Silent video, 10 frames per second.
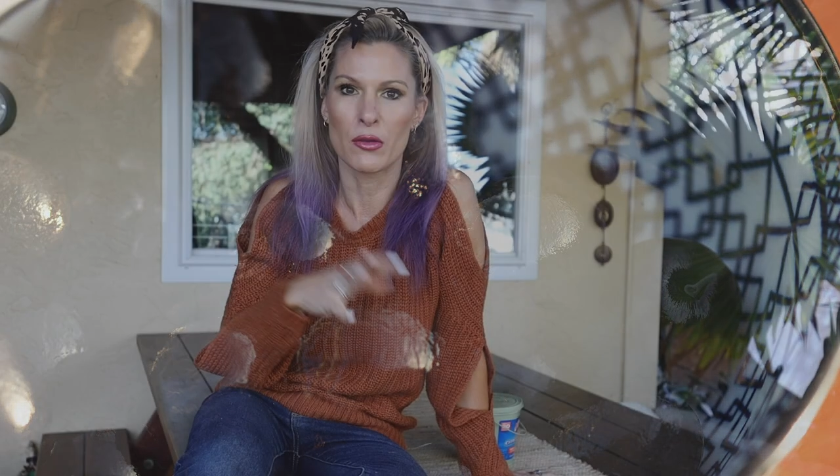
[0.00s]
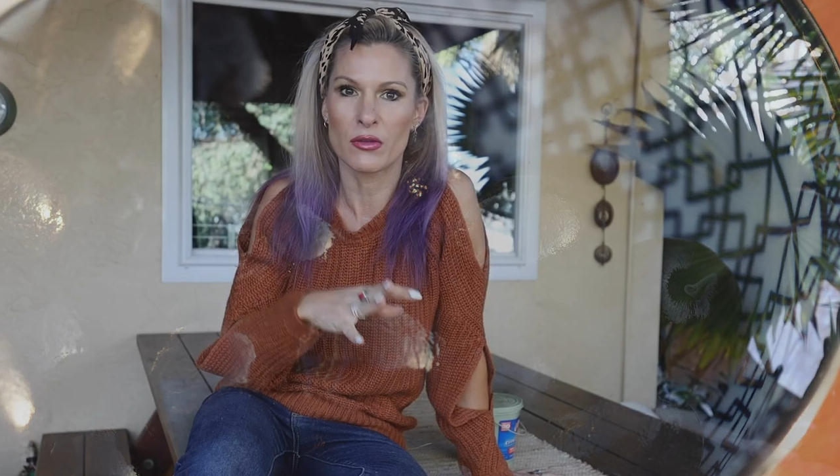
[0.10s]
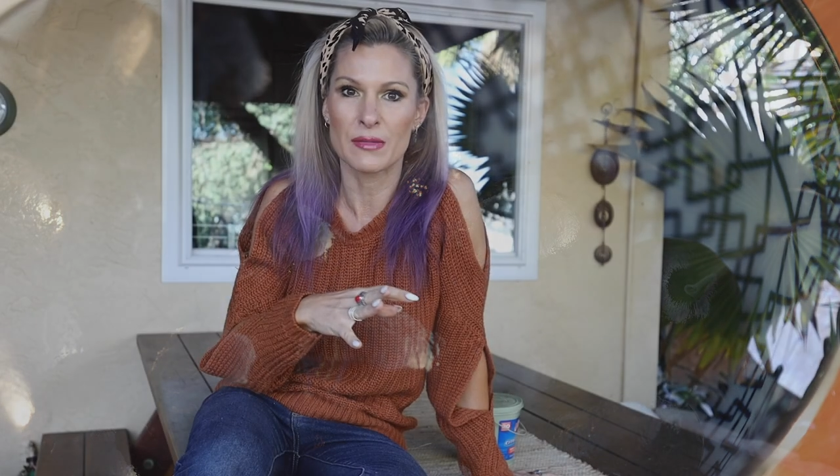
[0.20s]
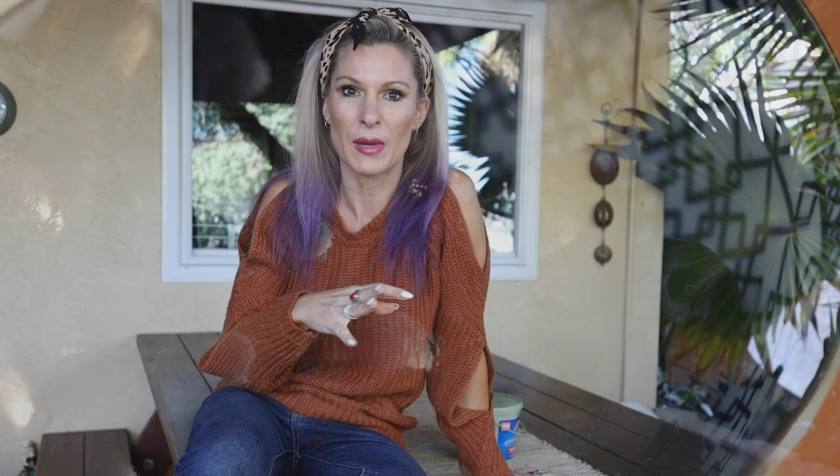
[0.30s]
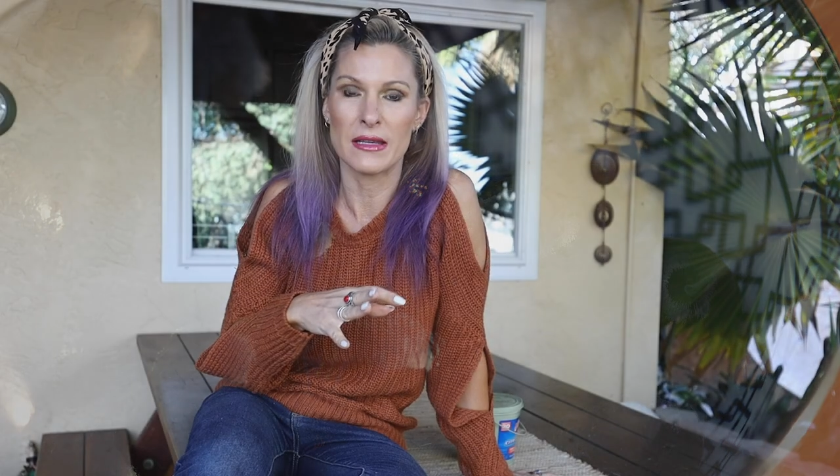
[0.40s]
other
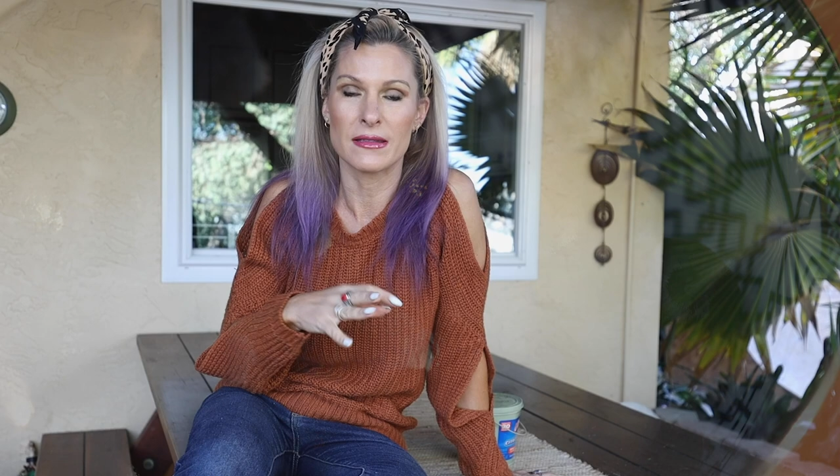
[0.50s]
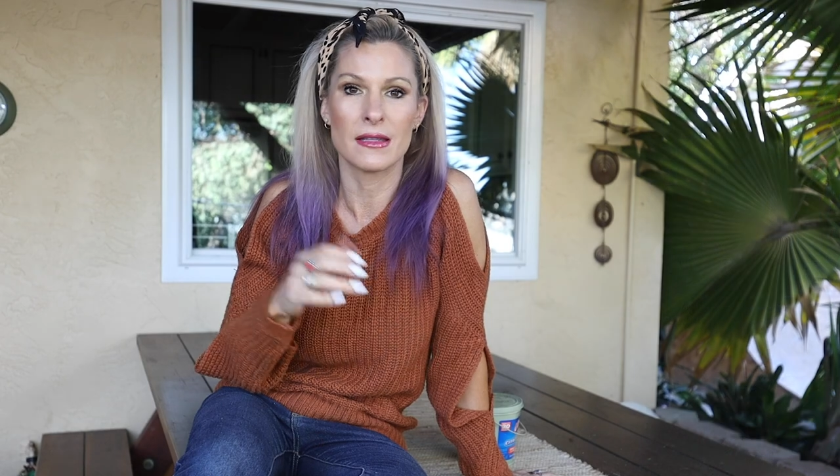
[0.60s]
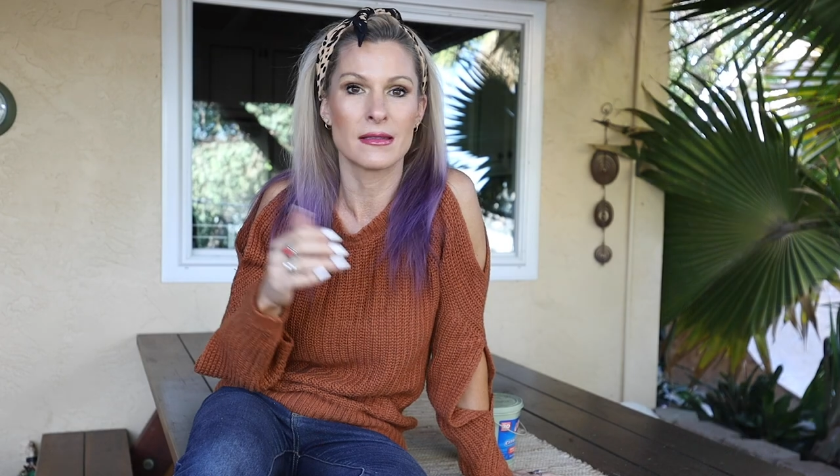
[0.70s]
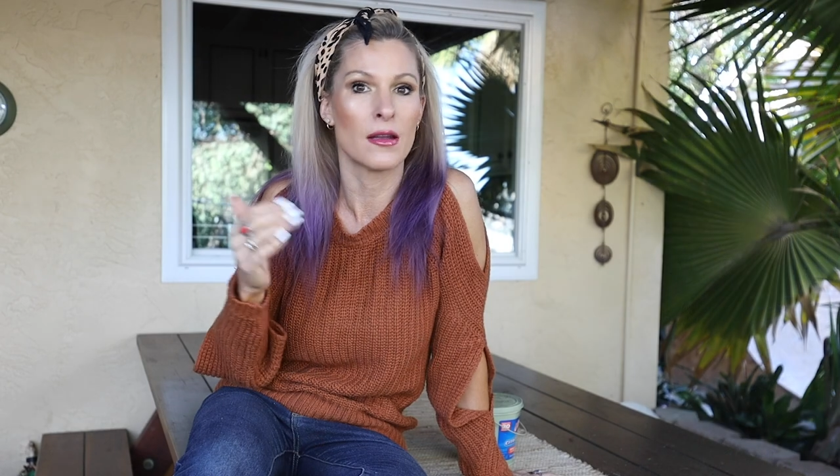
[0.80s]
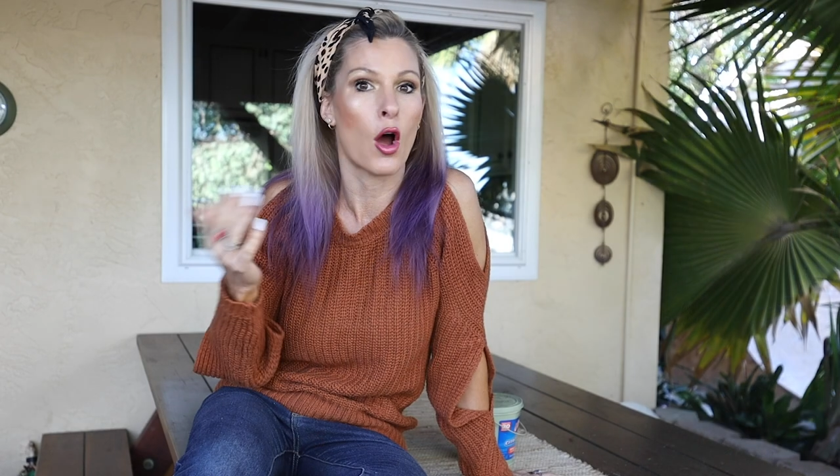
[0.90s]

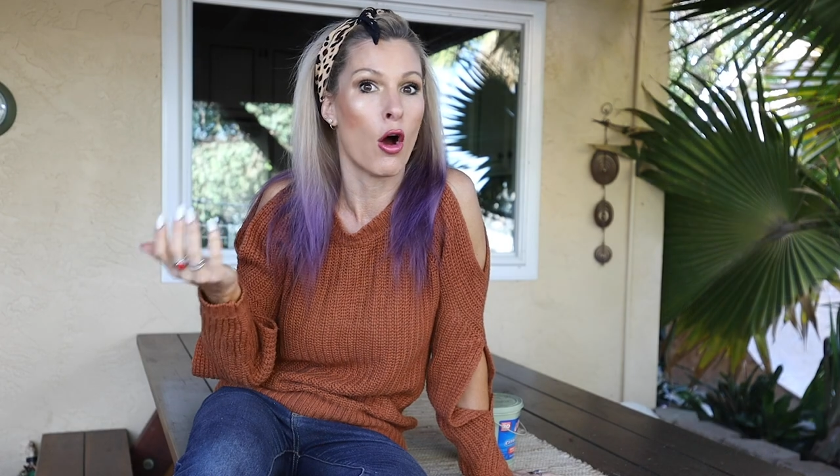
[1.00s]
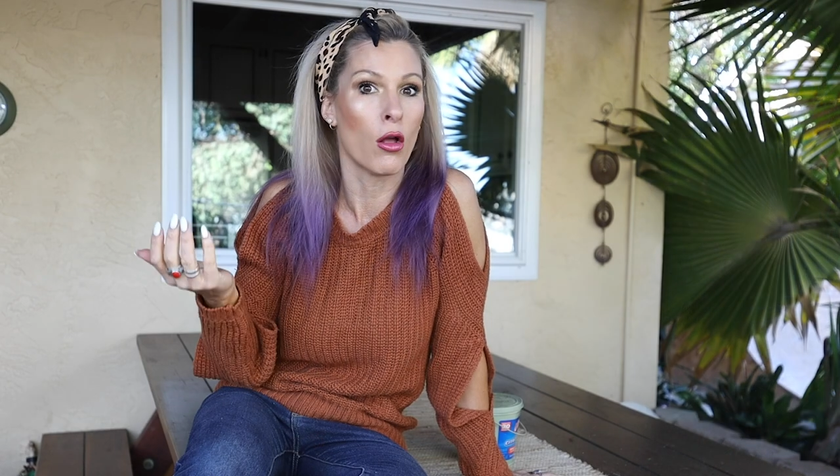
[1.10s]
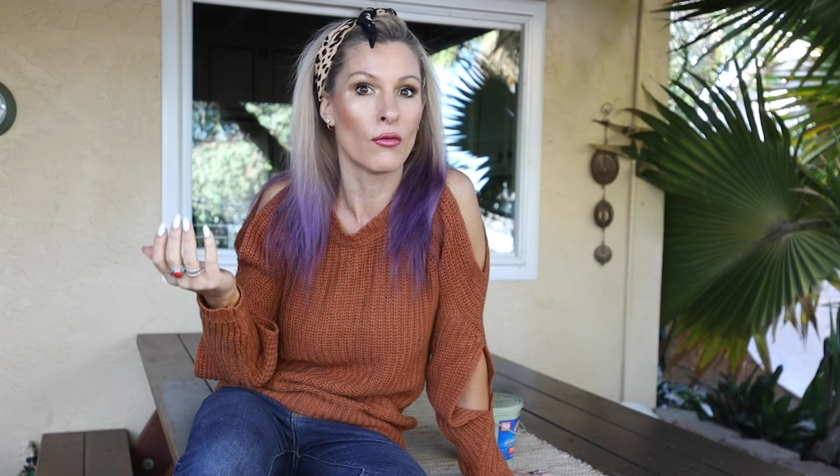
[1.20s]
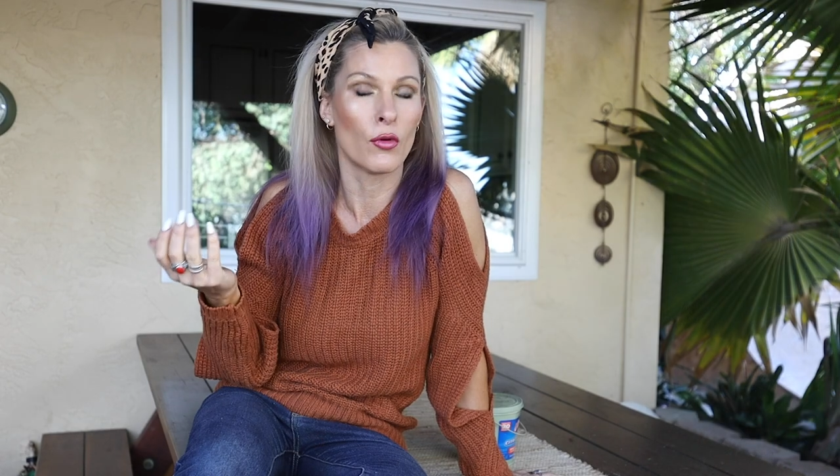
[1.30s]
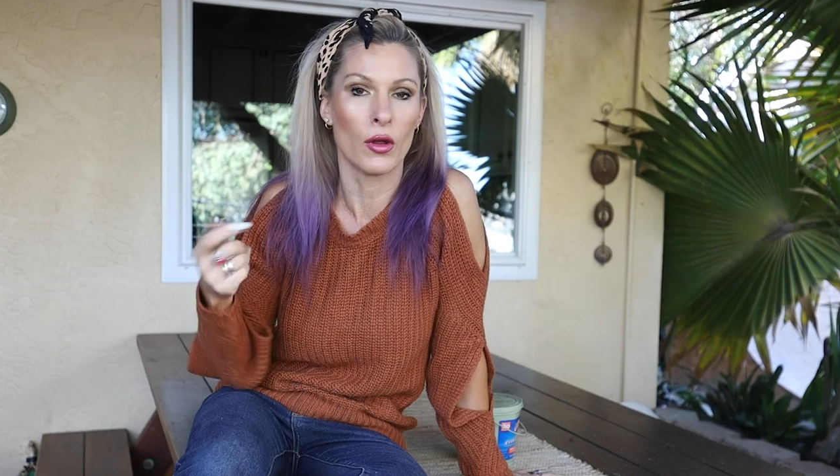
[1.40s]
spices and
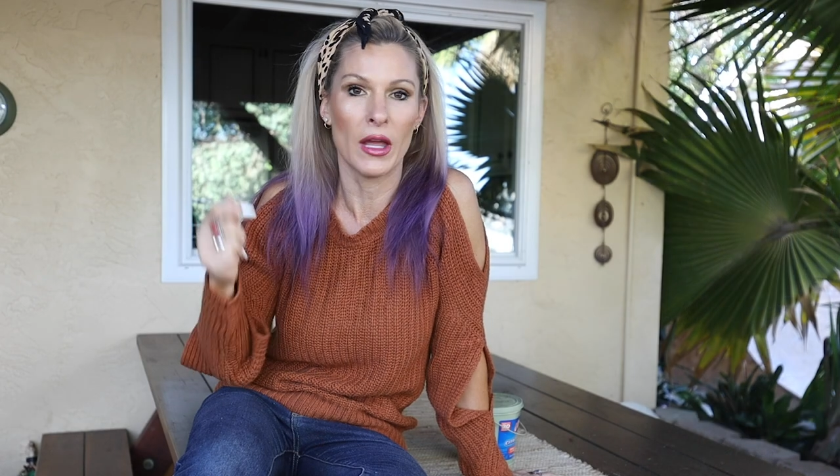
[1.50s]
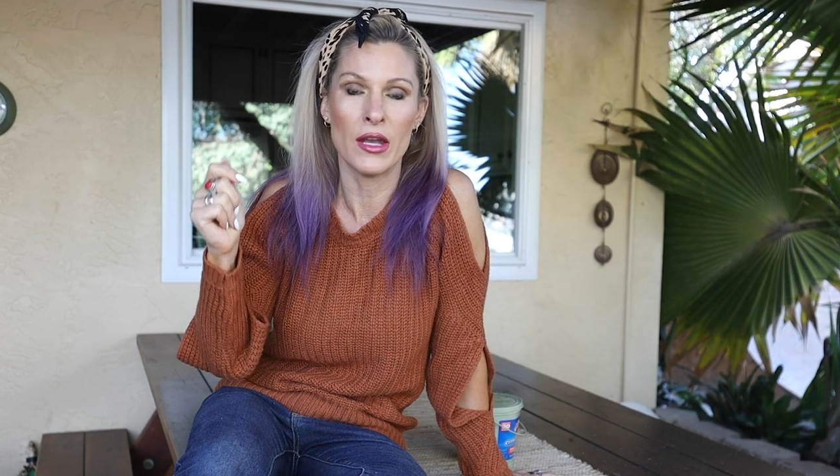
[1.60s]
olive oil.